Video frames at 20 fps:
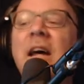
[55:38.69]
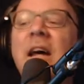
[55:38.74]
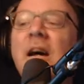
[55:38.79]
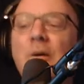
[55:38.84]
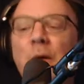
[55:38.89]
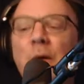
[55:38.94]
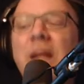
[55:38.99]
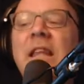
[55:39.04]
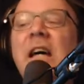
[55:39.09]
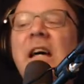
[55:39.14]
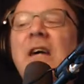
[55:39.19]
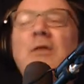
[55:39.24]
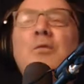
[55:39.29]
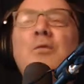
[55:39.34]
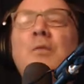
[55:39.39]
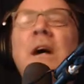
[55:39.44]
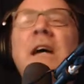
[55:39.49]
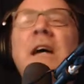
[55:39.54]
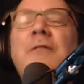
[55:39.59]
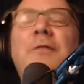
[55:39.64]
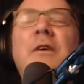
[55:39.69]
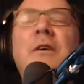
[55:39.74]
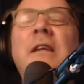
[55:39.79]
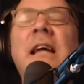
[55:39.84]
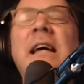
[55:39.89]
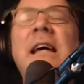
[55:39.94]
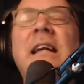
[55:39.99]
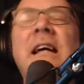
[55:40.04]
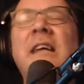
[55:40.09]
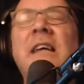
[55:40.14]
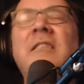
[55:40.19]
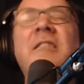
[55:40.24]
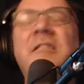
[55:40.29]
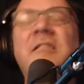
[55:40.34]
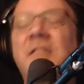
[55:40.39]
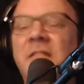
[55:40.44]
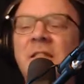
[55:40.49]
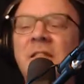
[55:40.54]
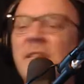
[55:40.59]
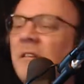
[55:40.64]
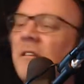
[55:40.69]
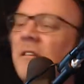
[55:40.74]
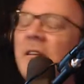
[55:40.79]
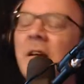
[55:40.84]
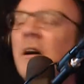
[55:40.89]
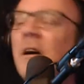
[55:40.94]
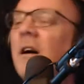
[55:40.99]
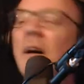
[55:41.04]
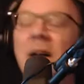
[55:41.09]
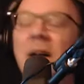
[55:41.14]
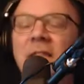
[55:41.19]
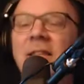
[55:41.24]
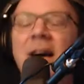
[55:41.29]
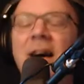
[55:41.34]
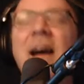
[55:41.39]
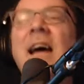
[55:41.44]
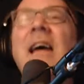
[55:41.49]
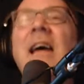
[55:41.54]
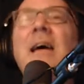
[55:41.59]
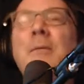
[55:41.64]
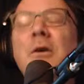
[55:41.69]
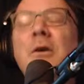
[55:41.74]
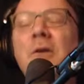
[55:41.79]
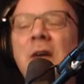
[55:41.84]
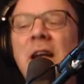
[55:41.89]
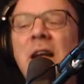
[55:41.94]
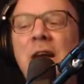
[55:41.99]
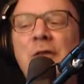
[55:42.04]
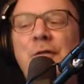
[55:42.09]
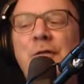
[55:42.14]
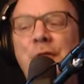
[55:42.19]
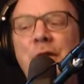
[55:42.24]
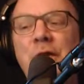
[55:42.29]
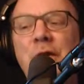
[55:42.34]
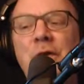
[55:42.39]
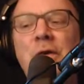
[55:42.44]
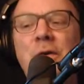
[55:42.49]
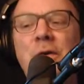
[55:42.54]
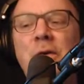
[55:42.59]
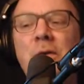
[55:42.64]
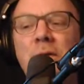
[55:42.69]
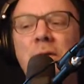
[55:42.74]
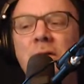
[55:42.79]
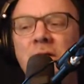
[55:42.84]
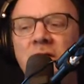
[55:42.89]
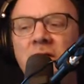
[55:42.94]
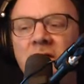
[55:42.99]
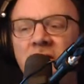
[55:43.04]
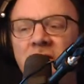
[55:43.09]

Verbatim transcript: with a rifle and a, a timer and a fuse.